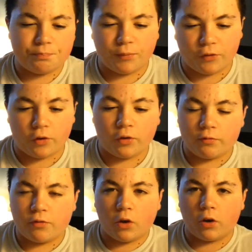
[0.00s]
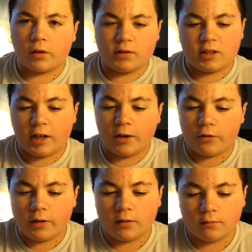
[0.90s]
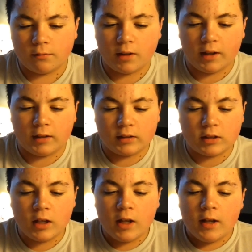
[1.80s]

prefer dark and scary and things.